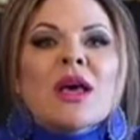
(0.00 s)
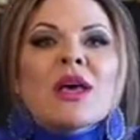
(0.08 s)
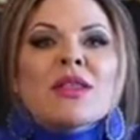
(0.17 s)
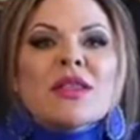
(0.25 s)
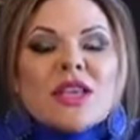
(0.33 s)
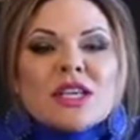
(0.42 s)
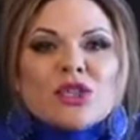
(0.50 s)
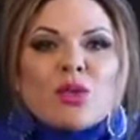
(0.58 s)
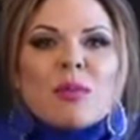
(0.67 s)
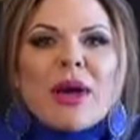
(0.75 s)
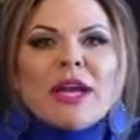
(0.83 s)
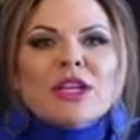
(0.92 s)
This
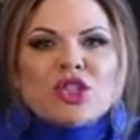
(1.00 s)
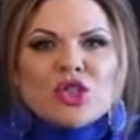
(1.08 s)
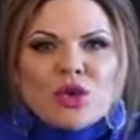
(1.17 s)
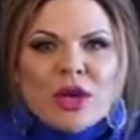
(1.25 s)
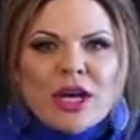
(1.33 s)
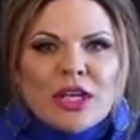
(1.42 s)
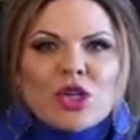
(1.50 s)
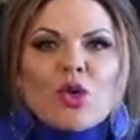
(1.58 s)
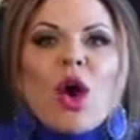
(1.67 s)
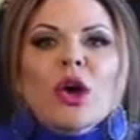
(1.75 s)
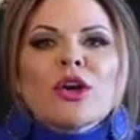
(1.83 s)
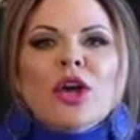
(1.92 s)
will make sure you
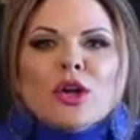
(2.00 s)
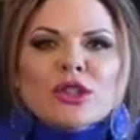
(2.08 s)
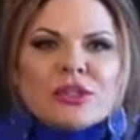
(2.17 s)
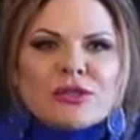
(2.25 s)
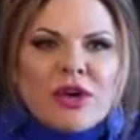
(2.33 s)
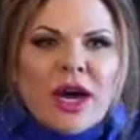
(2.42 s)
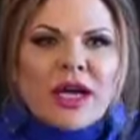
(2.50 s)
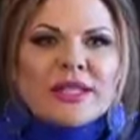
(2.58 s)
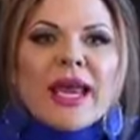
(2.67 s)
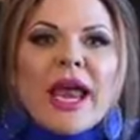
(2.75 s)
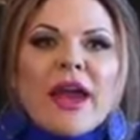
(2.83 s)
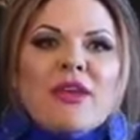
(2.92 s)
are notified
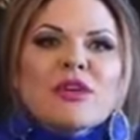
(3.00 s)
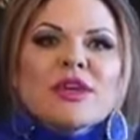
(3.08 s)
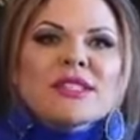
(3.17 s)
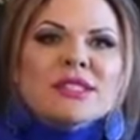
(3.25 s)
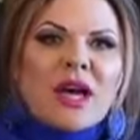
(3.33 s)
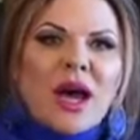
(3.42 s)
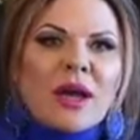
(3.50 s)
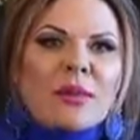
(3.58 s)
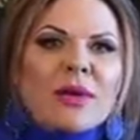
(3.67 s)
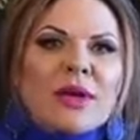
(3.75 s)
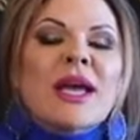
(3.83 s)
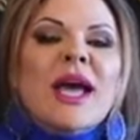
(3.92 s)
every
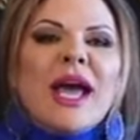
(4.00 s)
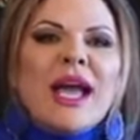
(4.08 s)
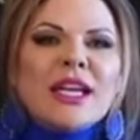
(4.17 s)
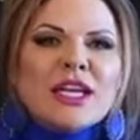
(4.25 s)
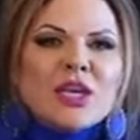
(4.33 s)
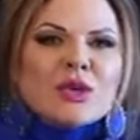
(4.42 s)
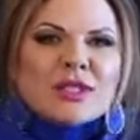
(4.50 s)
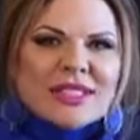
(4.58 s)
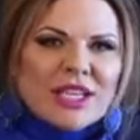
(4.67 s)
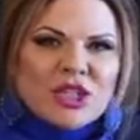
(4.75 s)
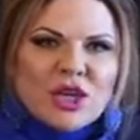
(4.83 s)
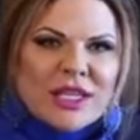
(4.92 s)
time a new
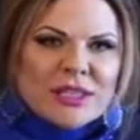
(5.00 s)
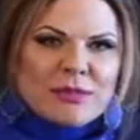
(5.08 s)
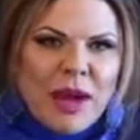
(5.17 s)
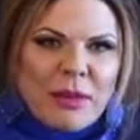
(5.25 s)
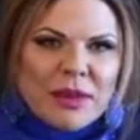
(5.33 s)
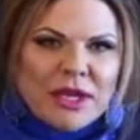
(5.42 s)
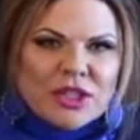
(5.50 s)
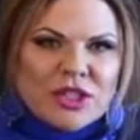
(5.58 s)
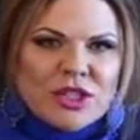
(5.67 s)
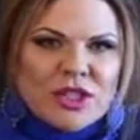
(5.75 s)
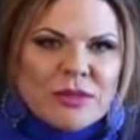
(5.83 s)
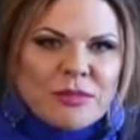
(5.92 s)
session is
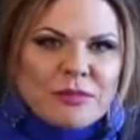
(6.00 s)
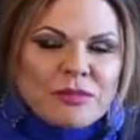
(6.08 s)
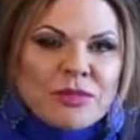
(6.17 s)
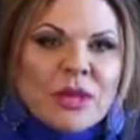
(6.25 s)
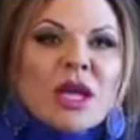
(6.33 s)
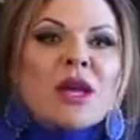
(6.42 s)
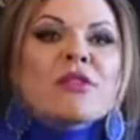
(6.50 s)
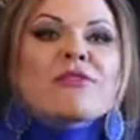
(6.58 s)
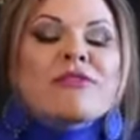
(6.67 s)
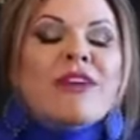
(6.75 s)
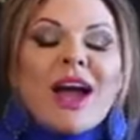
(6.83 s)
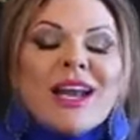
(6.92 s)
published.
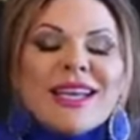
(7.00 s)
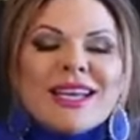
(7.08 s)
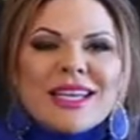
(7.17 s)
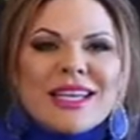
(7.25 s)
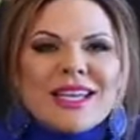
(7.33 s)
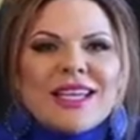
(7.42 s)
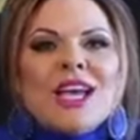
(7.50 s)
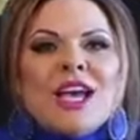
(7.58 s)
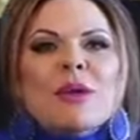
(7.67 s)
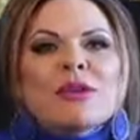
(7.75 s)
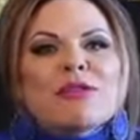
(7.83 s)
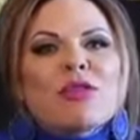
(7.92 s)
Finally,
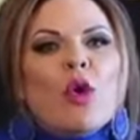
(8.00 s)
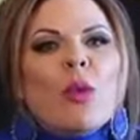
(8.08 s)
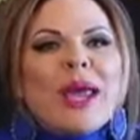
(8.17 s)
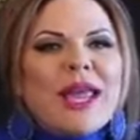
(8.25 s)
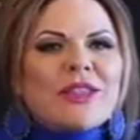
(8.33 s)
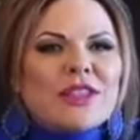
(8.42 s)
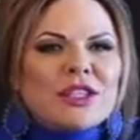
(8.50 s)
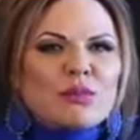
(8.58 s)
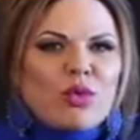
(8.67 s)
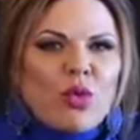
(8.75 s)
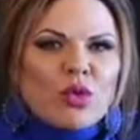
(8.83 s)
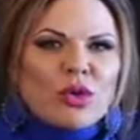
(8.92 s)
before we end this
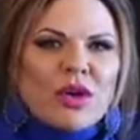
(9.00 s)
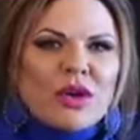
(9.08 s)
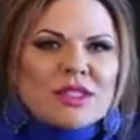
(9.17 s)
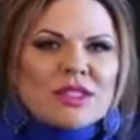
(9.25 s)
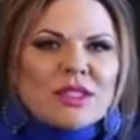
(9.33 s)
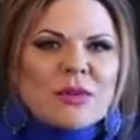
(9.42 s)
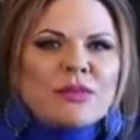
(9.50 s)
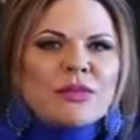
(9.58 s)
broadcast,